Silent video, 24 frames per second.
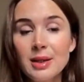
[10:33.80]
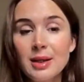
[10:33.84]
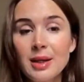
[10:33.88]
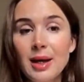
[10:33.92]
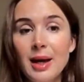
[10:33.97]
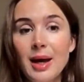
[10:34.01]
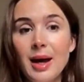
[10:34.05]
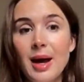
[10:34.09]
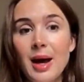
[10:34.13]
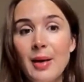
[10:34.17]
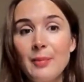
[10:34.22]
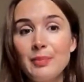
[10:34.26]

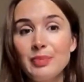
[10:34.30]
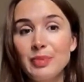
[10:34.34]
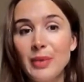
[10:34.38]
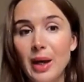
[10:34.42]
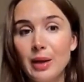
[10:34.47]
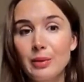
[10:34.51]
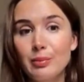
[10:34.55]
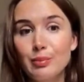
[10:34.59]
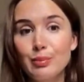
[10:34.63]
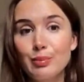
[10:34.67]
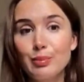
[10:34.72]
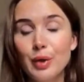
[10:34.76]
um,
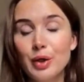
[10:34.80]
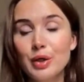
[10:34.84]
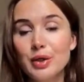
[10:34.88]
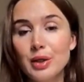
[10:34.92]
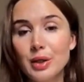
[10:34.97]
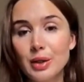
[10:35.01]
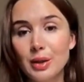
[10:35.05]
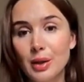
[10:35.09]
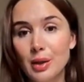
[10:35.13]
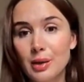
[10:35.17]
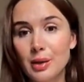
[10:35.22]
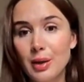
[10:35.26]
and
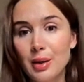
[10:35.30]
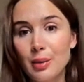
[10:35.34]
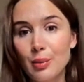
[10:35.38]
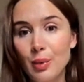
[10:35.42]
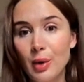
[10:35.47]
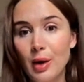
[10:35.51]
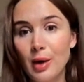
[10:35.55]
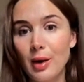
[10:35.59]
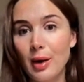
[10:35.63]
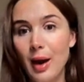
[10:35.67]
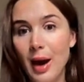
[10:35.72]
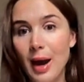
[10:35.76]
particularly
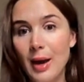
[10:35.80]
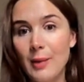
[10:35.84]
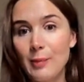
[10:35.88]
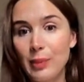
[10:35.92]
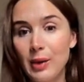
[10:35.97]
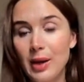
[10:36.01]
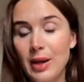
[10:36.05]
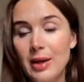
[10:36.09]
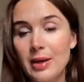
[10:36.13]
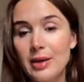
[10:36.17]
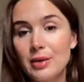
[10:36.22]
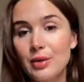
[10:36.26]
where I
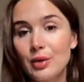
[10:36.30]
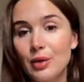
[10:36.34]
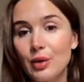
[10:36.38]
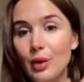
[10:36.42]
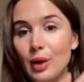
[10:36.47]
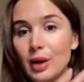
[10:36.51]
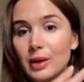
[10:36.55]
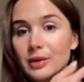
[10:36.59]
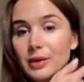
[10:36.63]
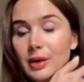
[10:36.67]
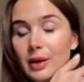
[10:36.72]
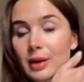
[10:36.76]
play, you know,
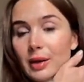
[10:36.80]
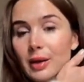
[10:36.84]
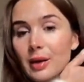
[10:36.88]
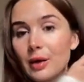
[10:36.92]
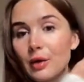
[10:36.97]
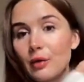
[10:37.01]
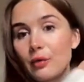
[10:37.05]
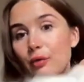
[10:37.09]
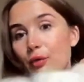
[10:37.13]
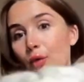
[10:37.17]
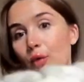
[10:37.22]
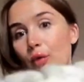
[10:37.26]
at the kind
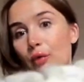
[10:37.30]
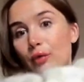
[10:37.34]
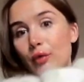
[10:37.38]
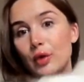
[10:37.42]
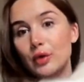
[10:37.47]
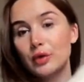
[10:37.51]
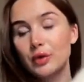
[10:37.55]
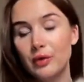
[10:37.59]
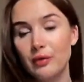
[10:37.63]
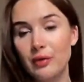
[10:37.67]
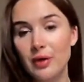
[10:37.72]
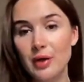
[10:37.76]
of
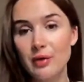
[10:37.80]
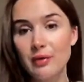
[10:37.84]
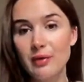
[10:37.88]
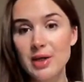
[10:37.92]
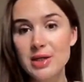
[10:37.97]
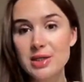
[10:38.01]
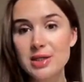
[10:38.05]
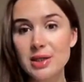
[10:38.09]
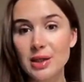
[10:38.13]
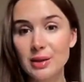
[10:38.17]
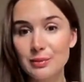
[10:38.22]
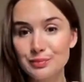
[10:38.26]
forefront of
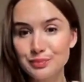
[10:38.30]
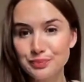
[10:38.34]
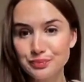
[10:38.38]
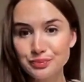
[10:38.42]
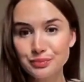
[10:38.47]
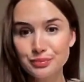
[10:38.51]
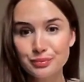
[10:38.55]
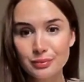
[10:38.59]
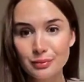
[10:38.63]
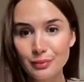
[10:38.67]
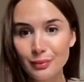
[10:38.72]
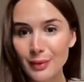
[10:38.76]
innovation.
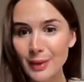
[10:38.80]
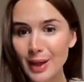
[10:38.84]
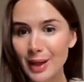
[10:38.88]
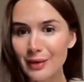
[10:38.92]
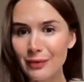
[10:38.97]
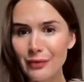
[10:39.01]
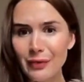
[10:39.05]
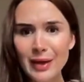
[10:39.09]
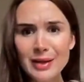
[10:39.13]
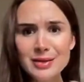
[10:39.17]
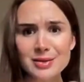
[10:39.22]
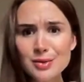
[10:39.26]

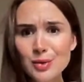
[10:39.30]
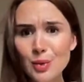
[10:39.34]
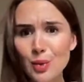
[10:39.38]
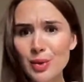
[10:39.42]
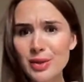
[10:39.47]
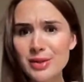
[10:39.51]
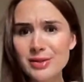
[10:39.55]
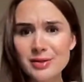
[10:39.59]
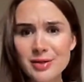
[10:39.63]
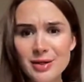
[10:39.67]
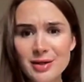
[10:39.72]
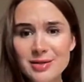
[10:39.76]
That's
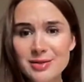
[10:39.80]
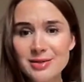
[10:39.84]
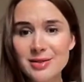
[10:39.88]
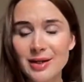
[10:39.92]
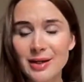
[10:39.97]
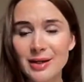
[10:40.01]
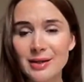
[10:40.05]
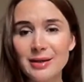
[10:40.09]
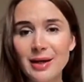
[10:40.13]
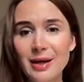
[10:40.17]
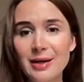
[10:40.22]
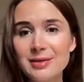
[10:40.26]
always
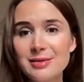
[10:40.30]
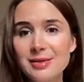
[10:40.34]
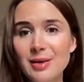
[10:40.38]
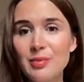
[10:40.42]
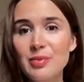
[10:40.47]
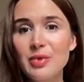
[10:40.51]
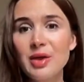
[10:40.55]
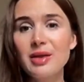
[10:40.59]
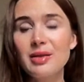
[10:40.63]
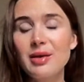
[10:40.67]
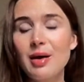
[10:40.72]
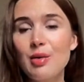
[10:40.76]
changing. Like
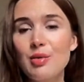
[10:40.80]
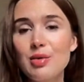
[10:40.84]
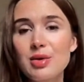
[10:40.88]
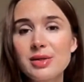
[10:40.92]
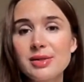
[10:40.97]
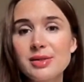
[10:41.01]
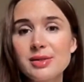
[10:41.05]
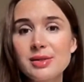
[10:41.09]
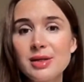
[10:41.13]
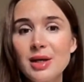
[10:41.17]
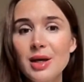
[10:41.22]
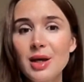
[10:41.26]
something that
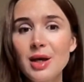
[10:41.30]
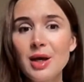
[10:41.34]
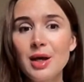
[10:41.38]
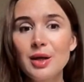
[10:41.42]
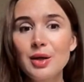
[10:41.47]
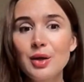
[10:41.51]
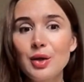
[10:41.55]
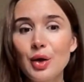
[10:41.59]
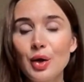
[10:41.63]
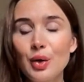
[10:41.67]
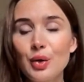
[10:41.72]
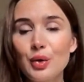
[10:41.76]
was,
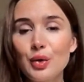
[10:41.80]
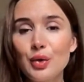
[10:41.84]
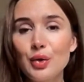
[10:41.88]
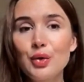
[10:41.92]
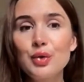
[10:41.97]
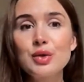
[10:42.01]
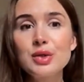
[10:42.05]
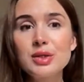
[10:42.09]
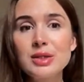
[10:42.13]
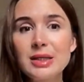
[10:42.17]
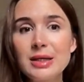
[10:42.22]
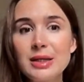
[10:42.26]
you know,
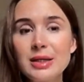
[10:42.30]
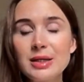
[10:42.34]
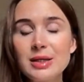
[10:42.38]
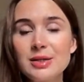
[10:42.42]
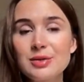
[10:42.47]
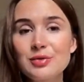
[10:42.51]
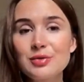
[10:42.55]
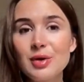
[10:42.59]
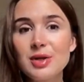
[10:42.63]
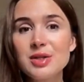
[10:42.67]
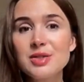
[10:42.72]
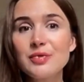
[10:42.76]
hugely
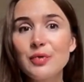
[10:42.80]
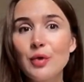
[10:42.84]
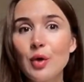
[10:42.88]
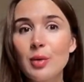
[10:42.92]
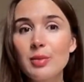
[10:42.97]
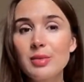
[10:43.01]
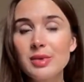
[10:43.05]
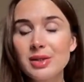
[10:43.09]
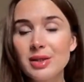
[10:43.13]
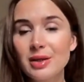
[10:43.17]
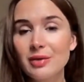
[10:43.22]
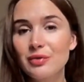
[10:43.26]

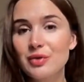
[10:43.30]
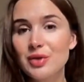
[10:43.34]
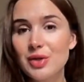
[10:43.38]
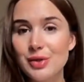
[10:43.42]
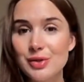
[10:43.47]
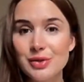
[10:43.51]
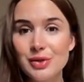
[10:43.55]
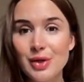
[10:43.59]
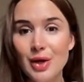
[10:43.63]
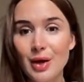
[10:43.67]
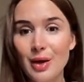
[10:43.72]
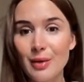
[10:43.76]
transformative
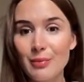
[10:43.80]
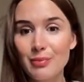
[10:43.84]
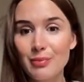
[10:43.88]
just a,